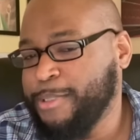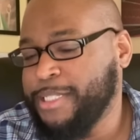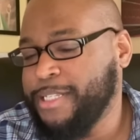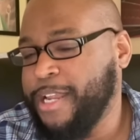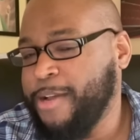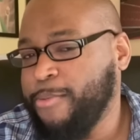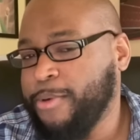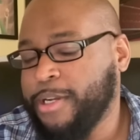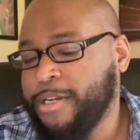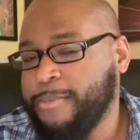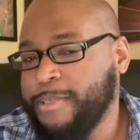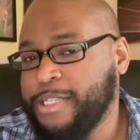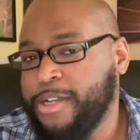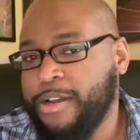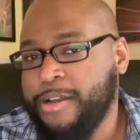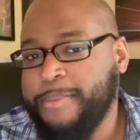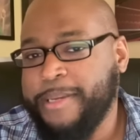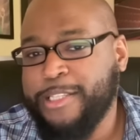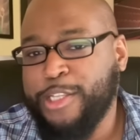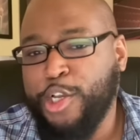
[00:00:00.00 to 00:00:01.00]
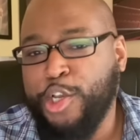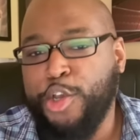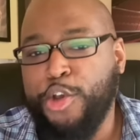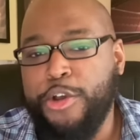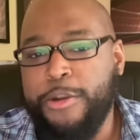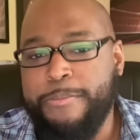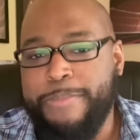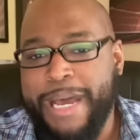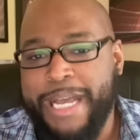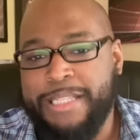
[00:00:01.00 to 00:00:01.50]
But today we're going to be talking about the
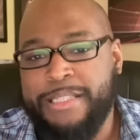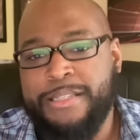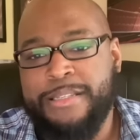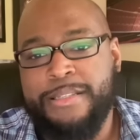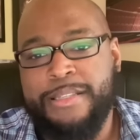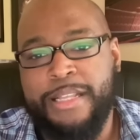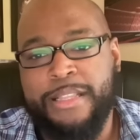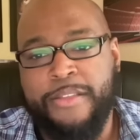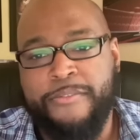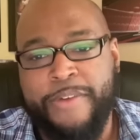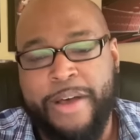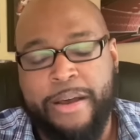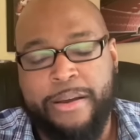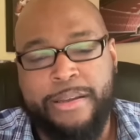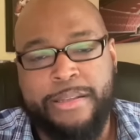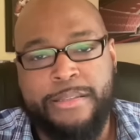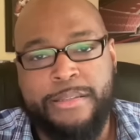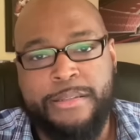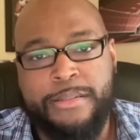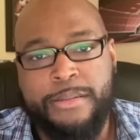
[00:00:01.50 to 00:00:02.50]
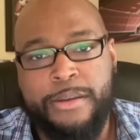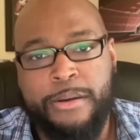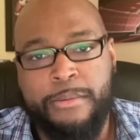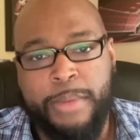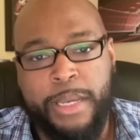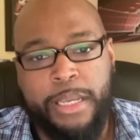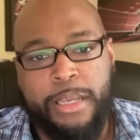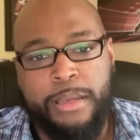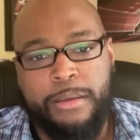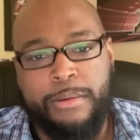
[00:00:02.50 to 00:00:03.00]
good bets that the Falcons are
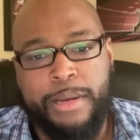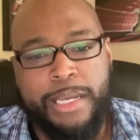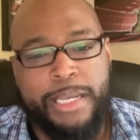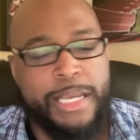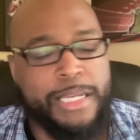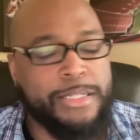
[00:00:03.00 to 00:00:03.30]
making, right?